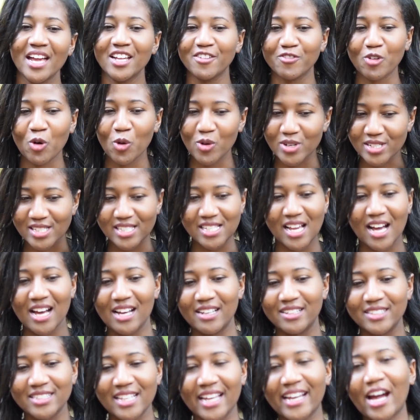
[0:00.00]
And of course,
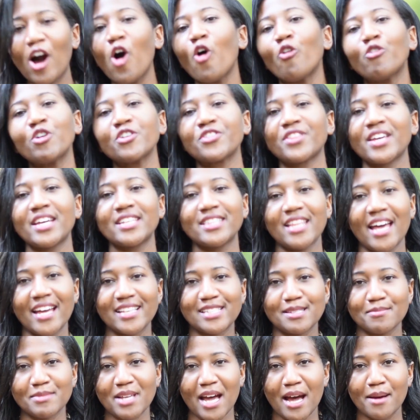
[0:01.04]
I like overthink
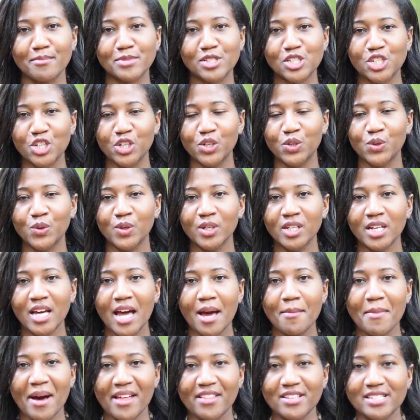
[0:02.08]
that sometimes too,
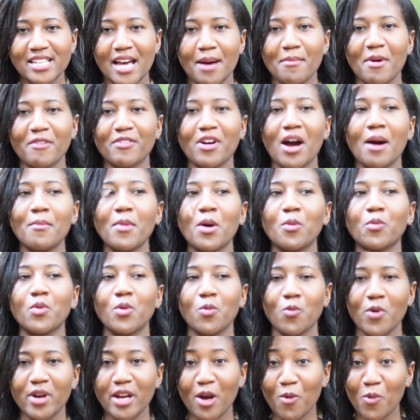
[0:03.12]
and by the time I've come up
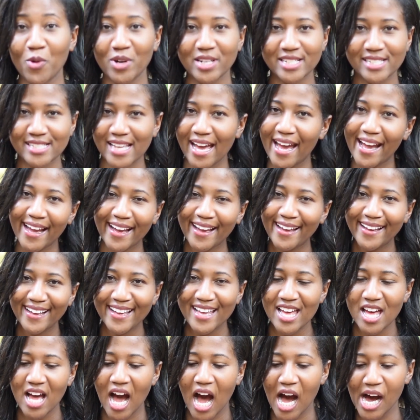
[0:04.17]
with what I want to say,
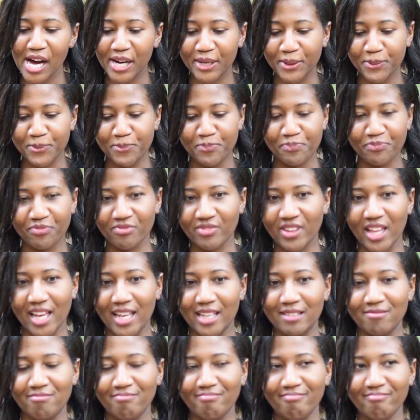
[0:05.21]

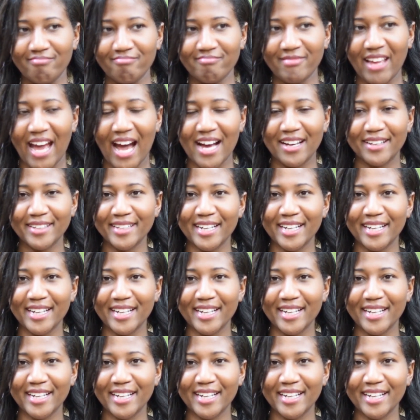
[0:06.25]
then